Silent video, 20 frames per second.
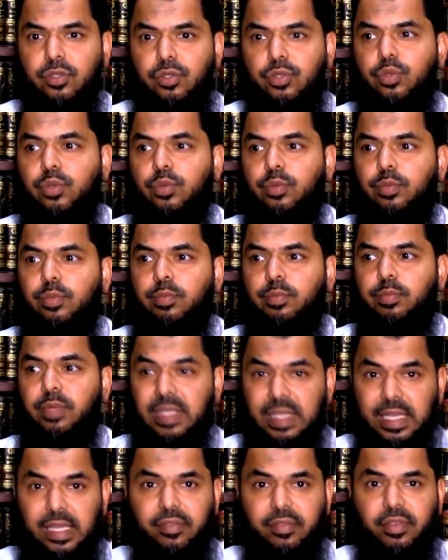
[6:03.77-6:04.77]
to
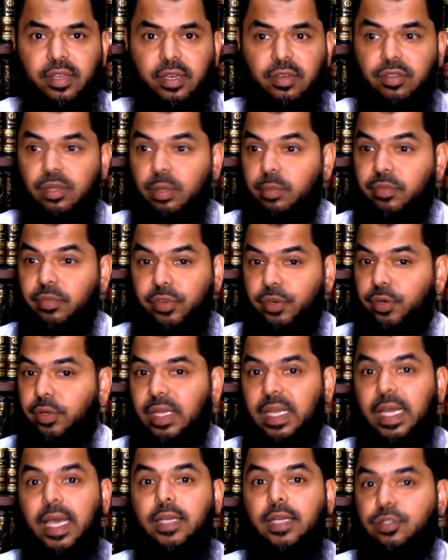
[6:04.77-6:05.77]
believe in some
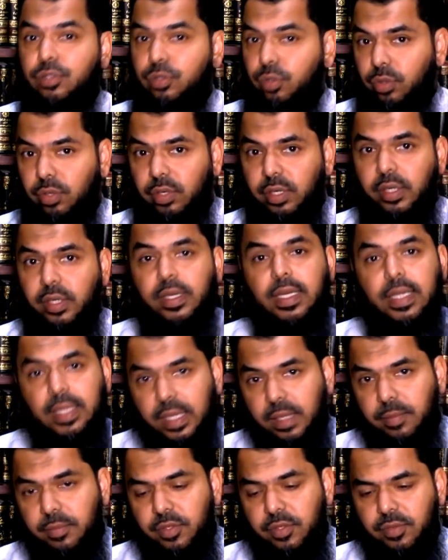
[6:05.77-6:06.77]
very extraordinary
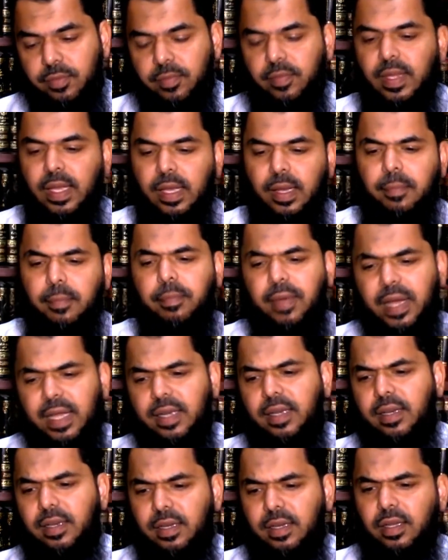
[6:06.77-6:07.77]
claims.
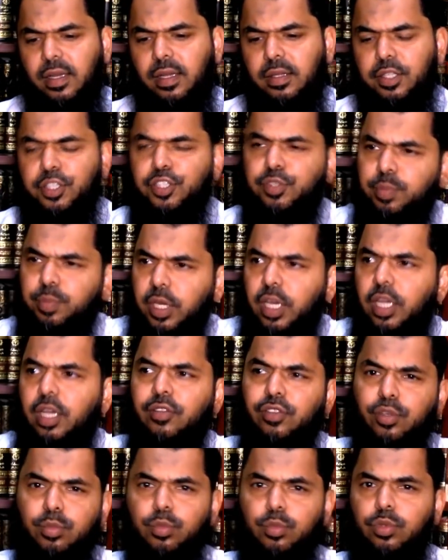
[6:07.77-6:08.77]
But the splitting
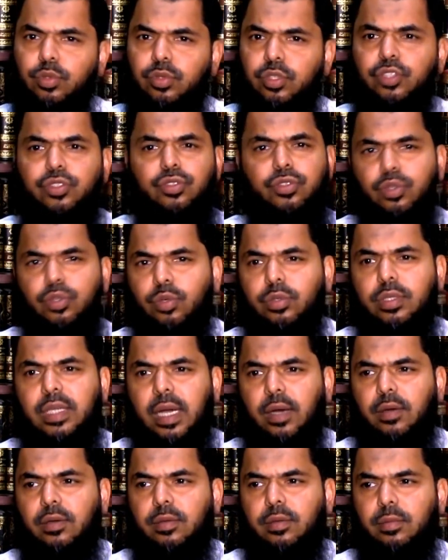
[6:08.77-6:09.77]
of the moon is no
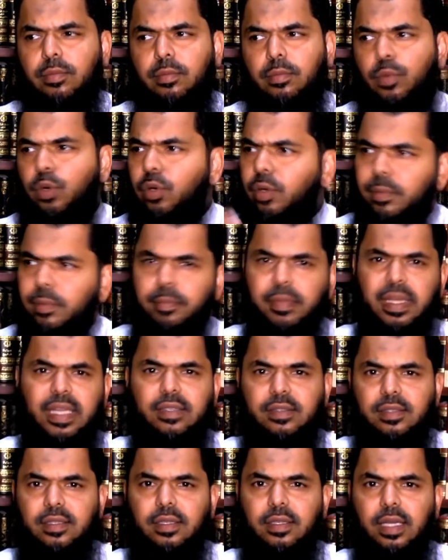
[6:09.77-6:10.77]
doubt more
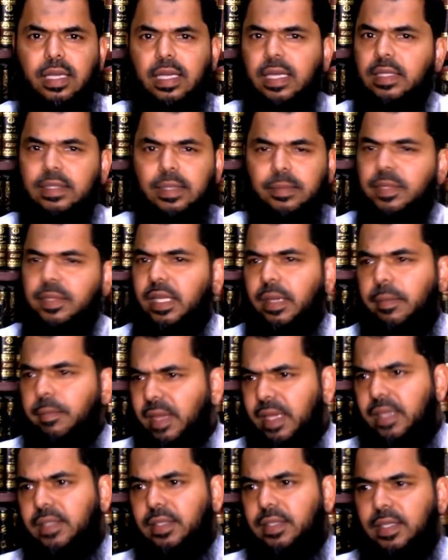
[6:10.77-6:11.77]
amazing. It's something
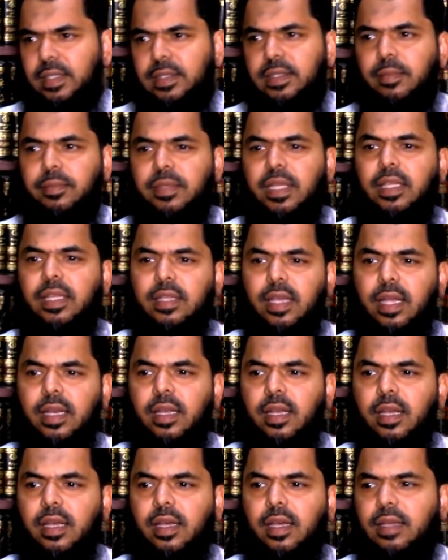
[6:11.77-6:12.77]
amazing. It's something
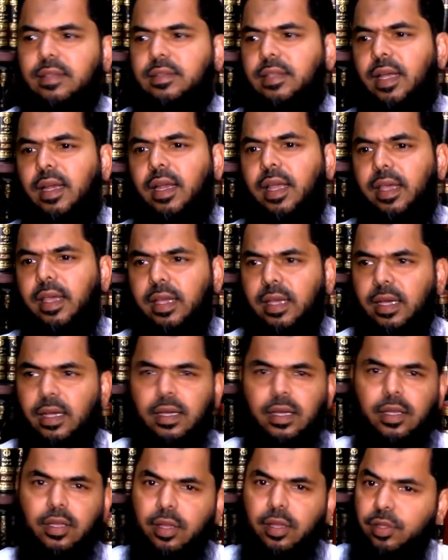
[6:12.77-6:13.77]
that is not like
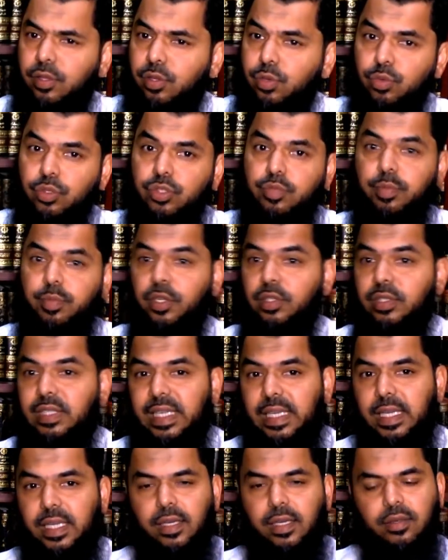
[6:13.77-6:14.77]
a, a, huge
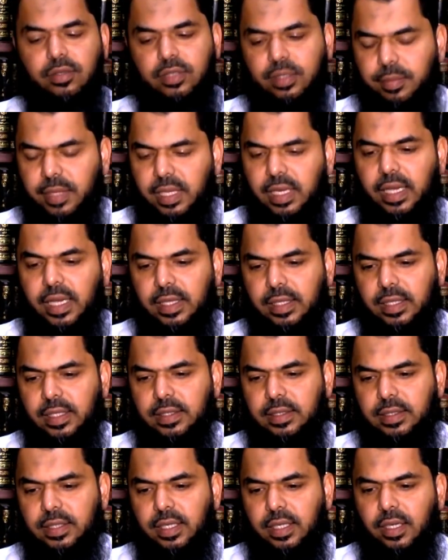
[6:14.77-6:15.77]
building or something like
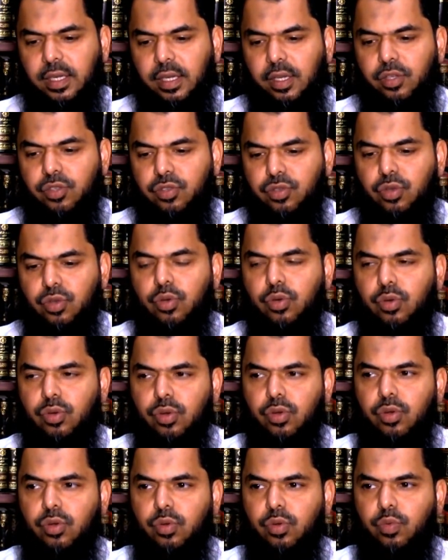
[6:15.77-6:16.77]
this. So
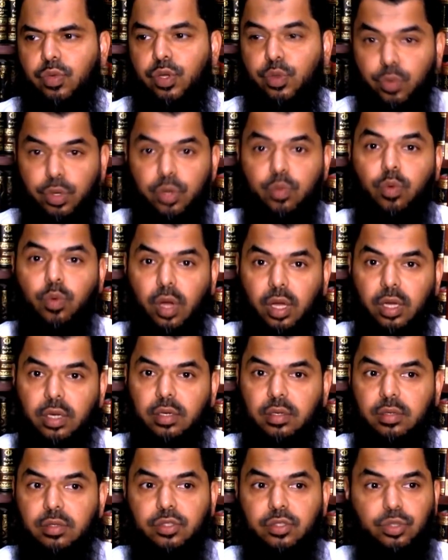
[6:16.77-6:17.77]
we would want
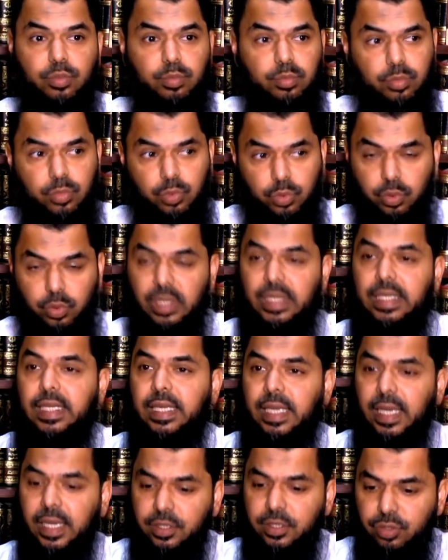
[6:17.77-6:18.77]
some
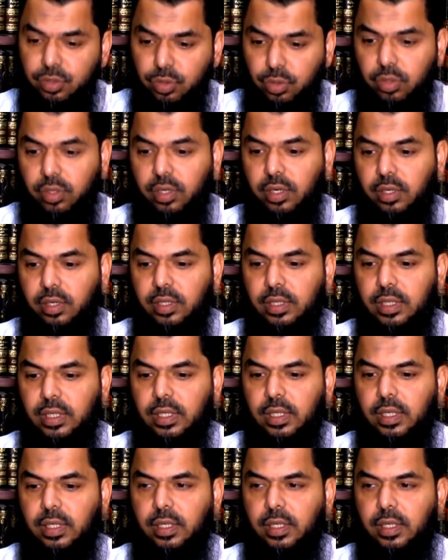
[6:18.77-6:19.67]
really extraordinary